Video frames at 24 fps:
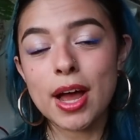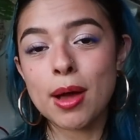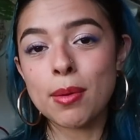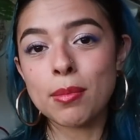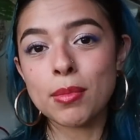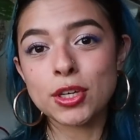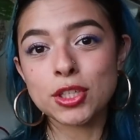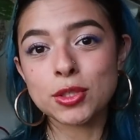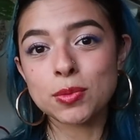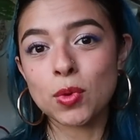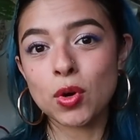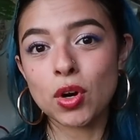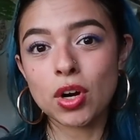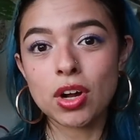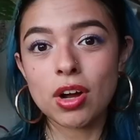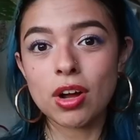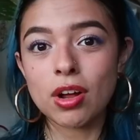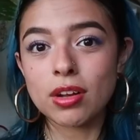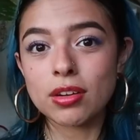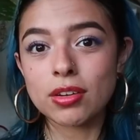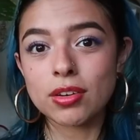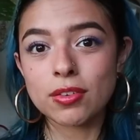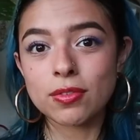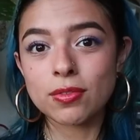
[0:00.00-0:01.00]
a much more
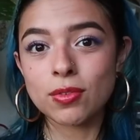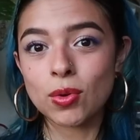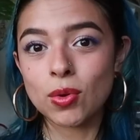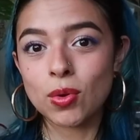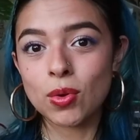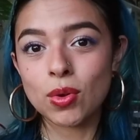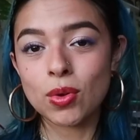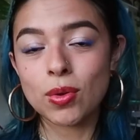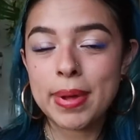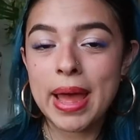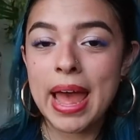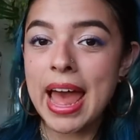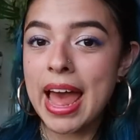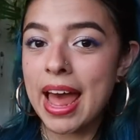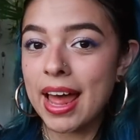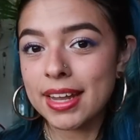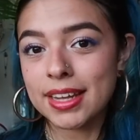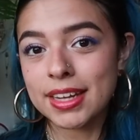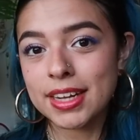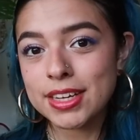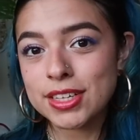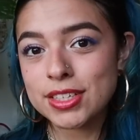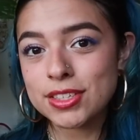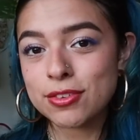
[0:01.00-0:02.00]
colorful
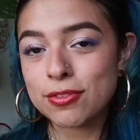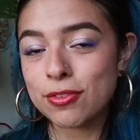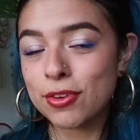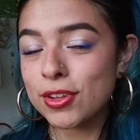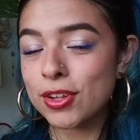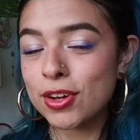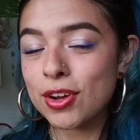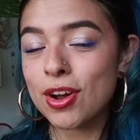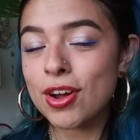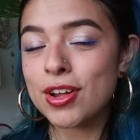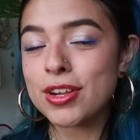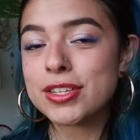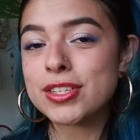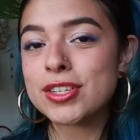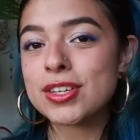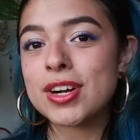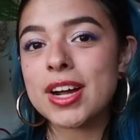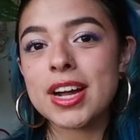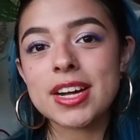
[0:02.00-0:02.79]
palette for the concert.